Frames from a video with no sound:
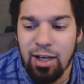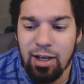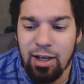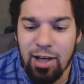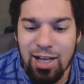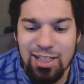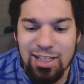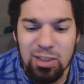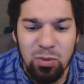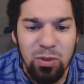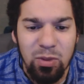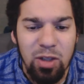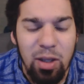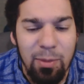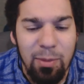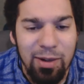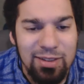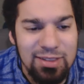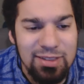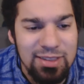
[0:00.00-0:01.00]
Uh, I just want to
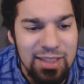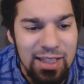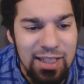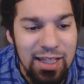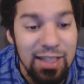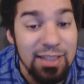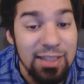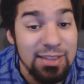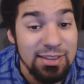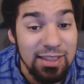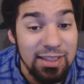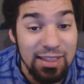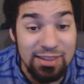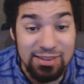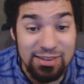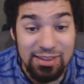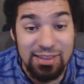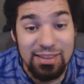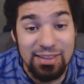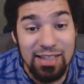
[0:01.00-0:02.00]
come out and say the
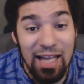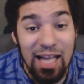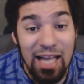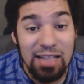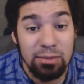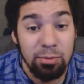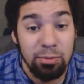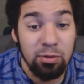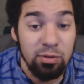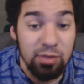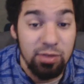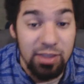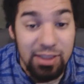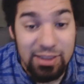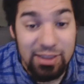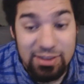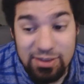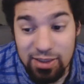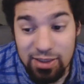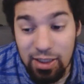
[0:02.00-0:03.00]
second season has been
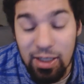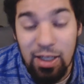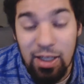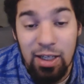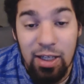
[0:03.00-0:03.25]
released.